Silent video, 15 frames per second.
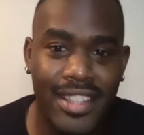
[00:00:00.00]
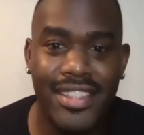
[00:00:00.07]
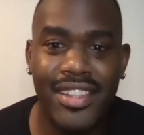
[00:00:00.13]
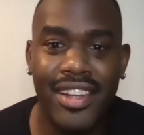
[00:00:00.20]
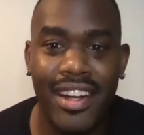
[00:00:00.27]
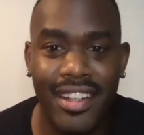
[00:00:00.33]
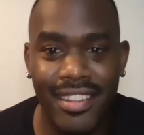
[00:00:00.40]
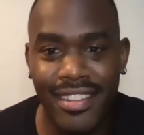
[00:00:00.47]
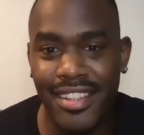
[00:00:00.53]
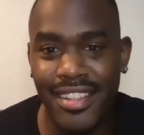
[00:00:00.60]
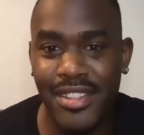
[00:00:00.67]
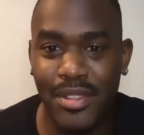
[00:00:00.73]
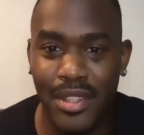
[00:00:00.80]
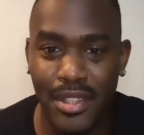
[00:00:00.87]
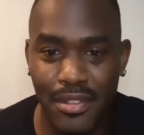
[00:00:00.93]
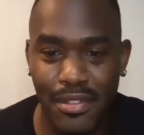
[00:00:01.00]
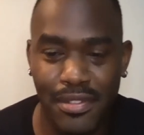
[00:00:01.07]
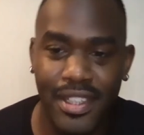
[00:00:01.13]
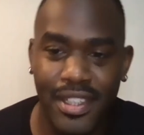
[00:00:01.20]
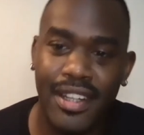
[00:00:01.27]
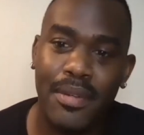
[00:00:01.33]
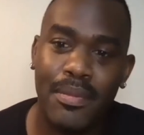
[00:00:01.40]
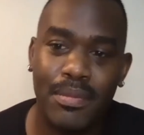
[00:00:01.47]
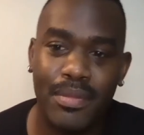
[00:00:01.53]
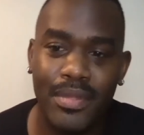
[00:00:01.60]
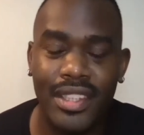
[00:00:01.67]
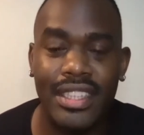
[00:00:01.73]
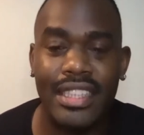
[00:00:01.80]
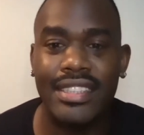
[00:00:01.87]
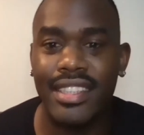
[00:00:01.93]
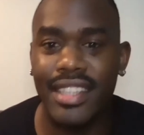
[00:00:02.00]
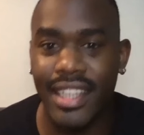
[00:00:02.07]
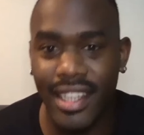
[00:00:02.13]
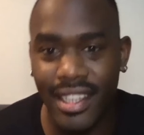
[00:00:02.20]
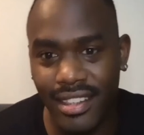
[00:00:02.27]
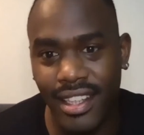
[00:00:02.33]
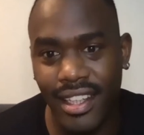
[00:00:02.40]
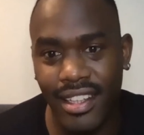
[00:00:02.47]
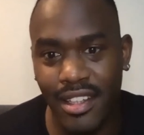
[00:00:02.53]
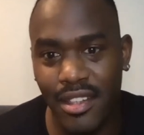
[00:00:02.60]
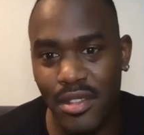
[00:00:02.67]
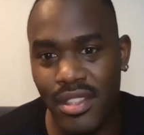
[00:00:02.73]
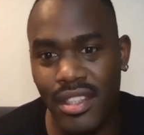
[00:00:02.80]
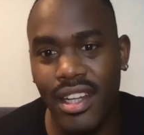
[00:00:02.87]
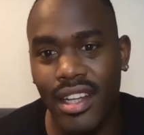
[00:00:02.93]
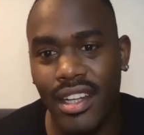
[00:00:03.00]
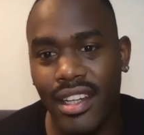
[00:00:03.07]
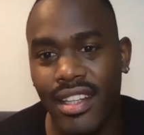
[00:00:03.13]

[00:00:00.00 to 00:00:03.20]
started this sort of um, listening that goes on.